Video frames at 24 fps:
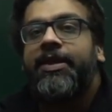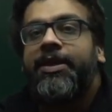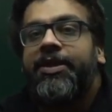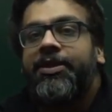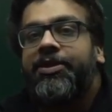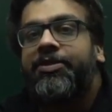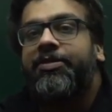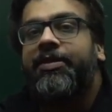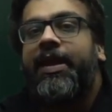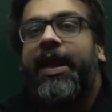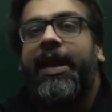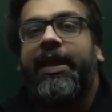
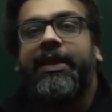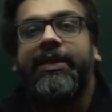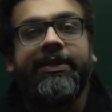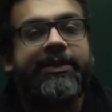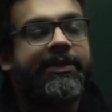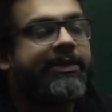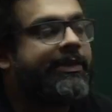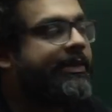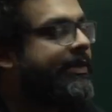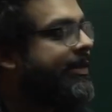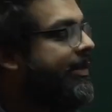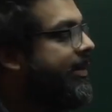to
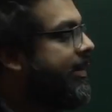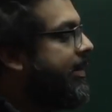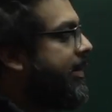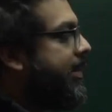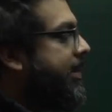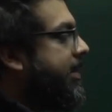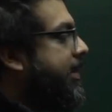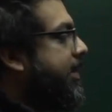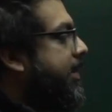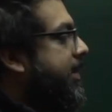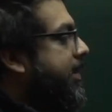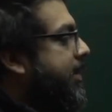harass
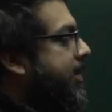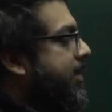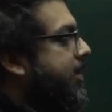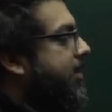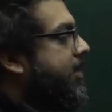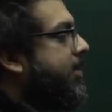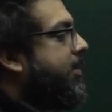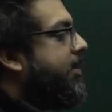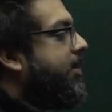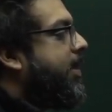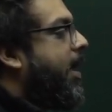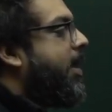
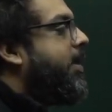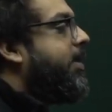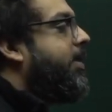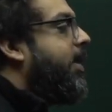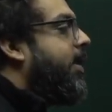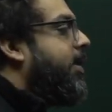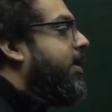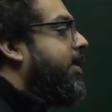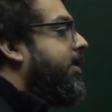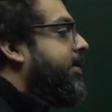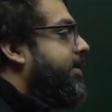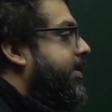our
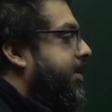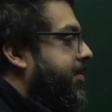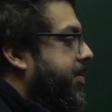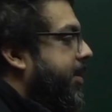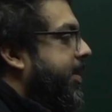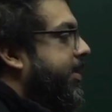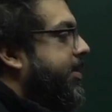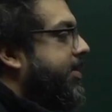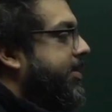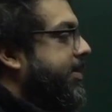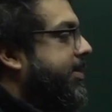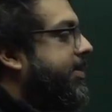younger
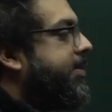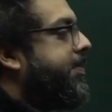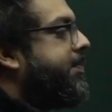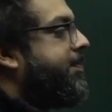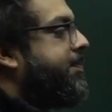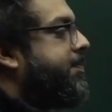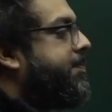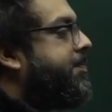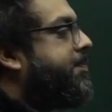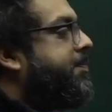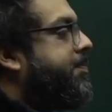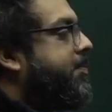siblings,
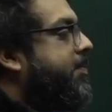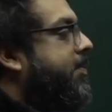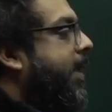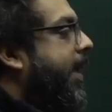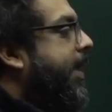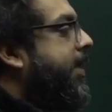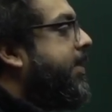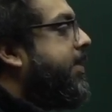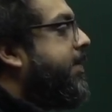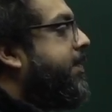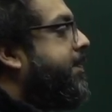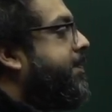
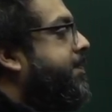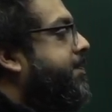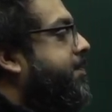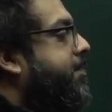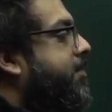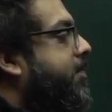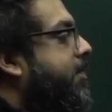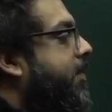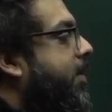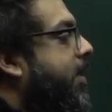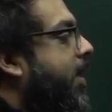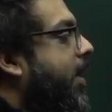right?
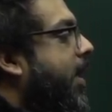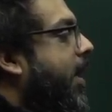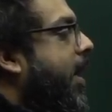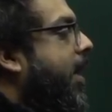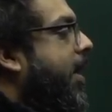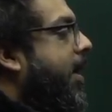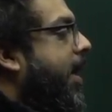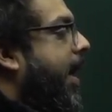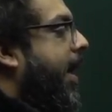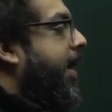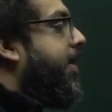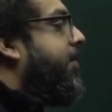
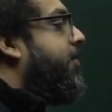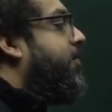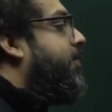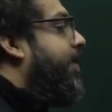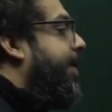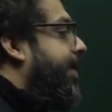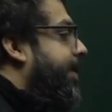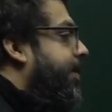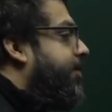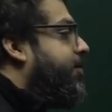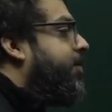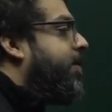And
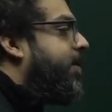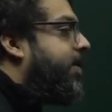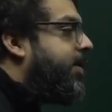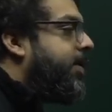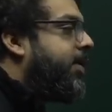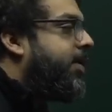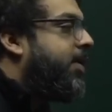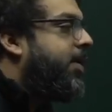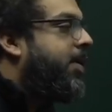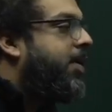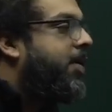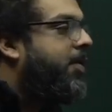whenever
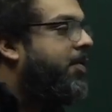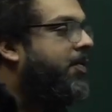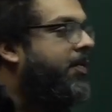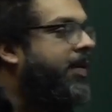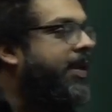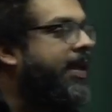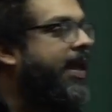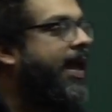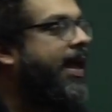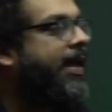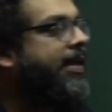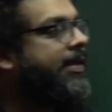we
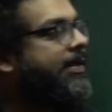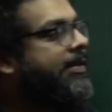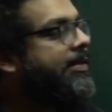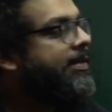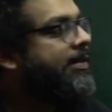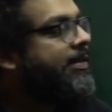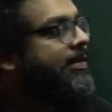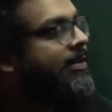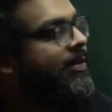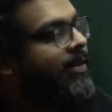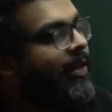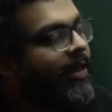
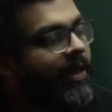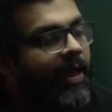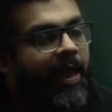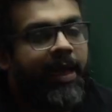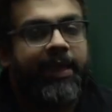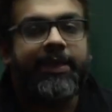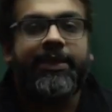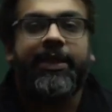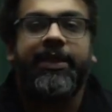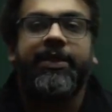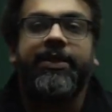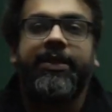harass our
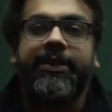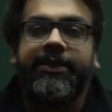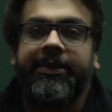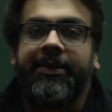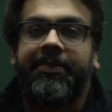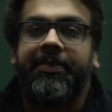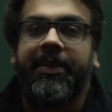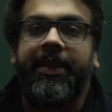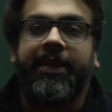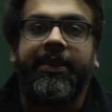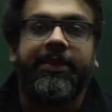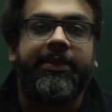younger
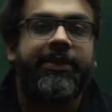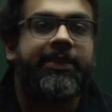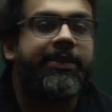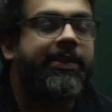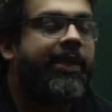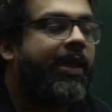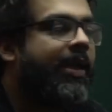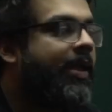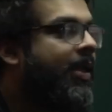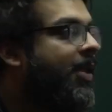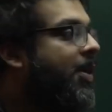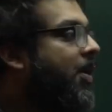siblings,
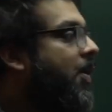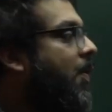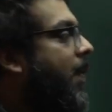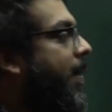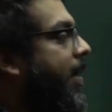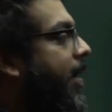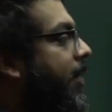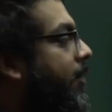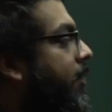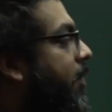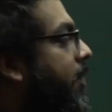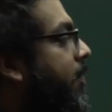
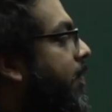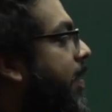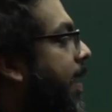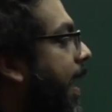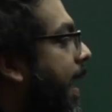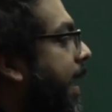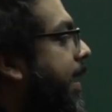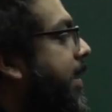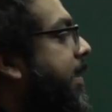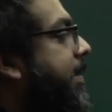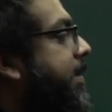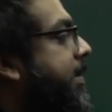whenever we
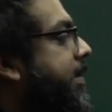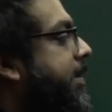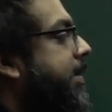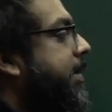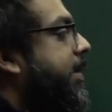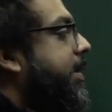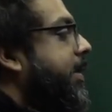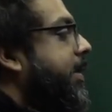harass